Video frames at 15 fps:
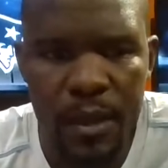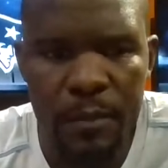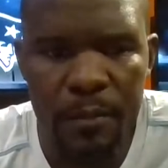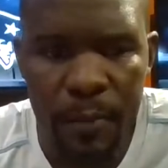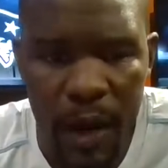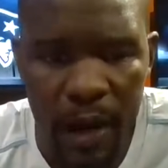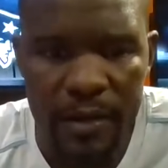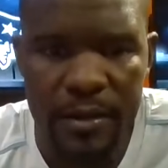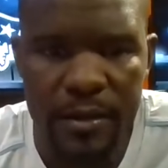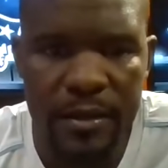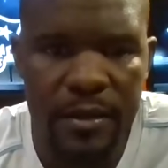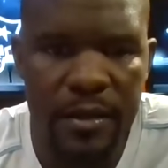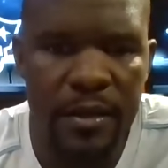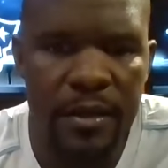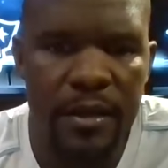But
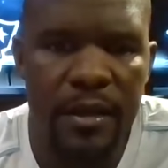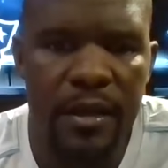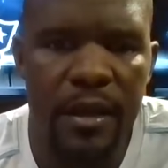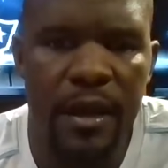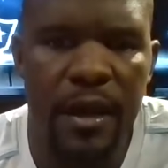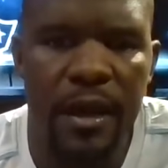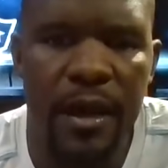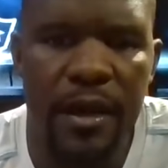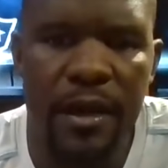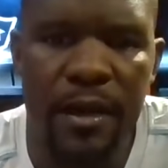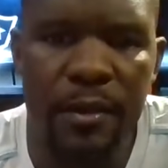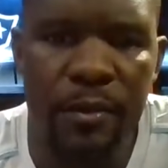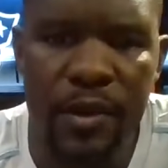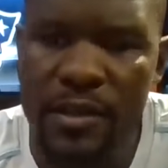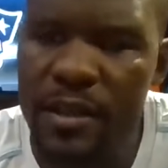
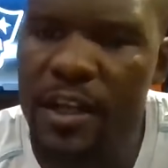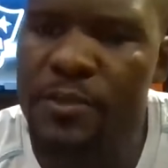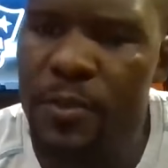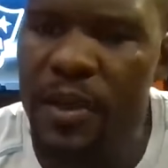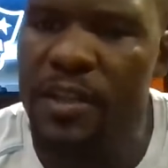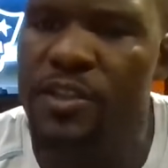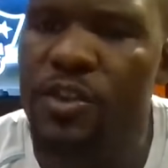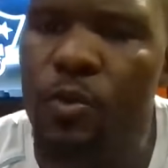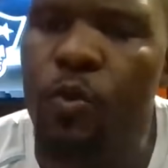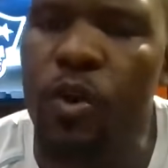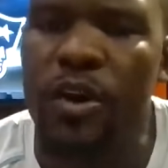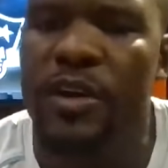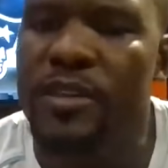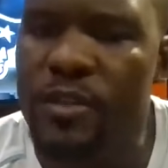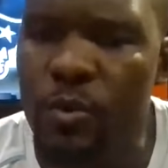what it does mean is you're
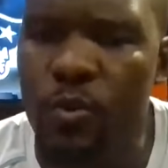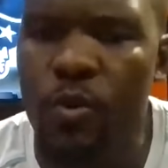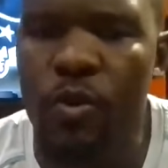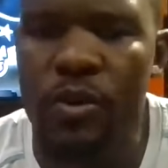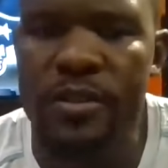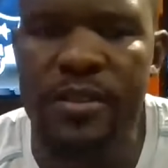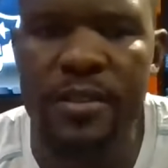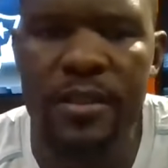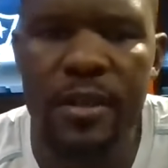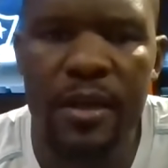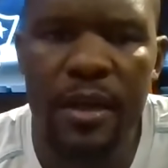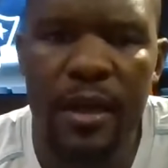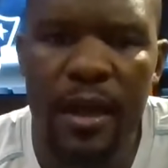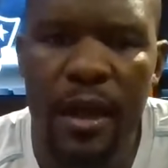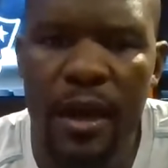working towards
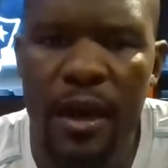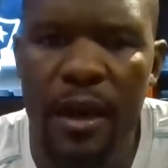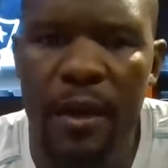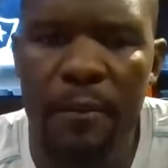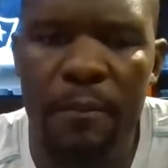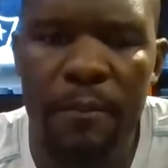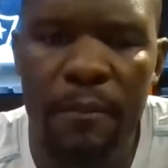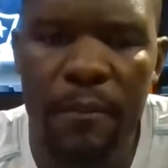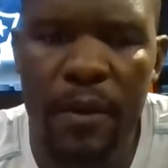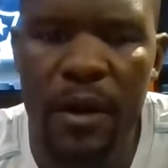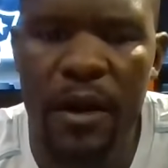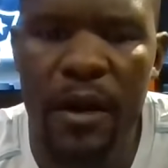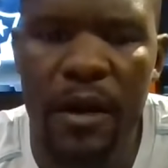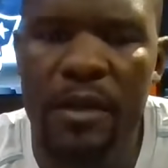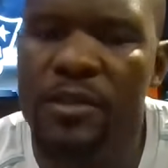
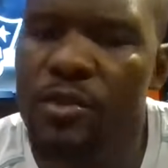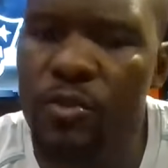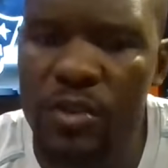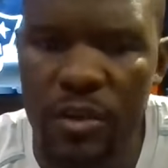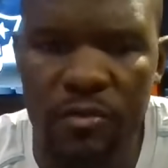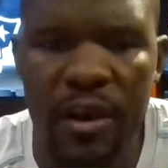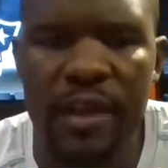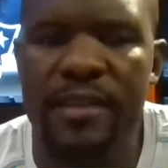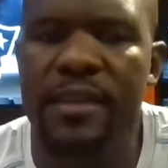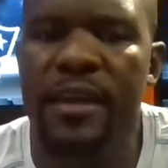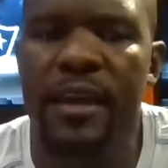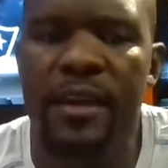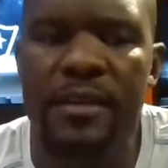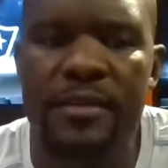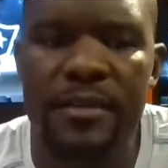doing the right
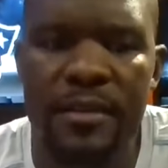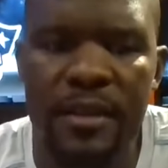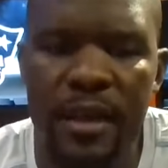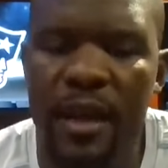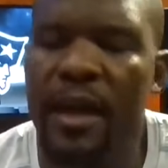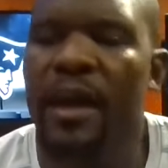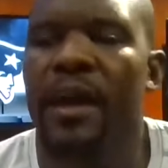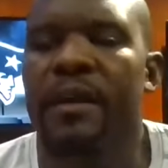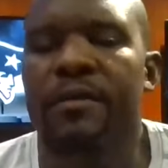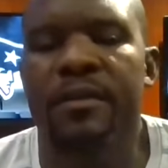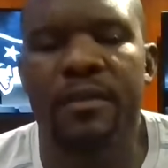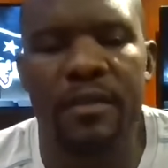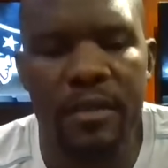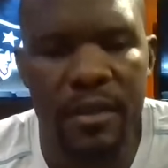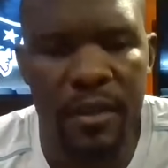things,
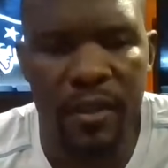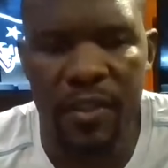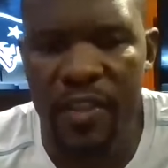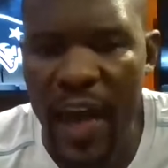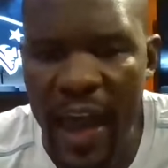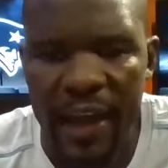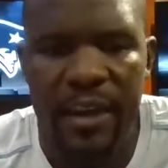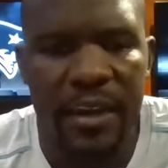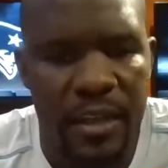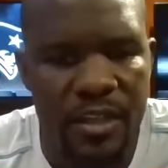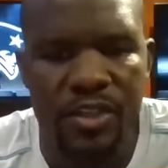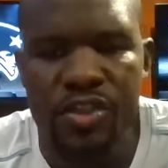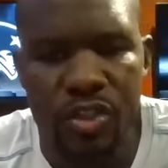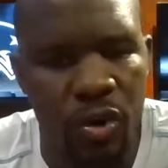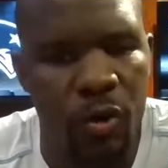and that
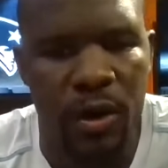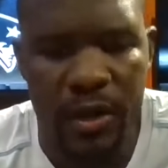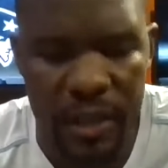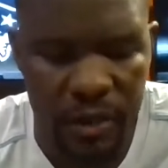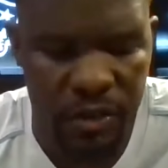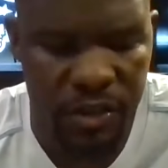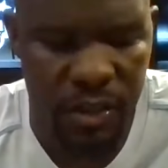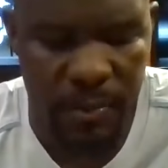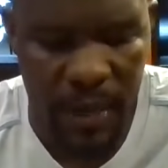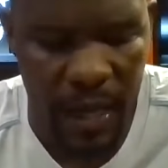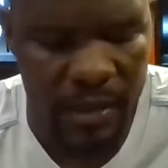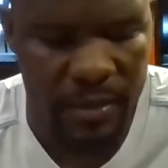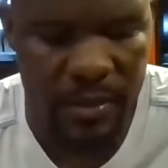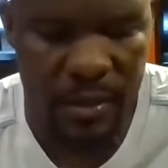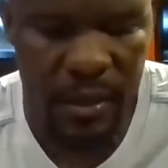is showing leadership,
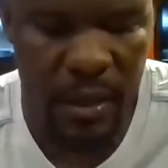guys.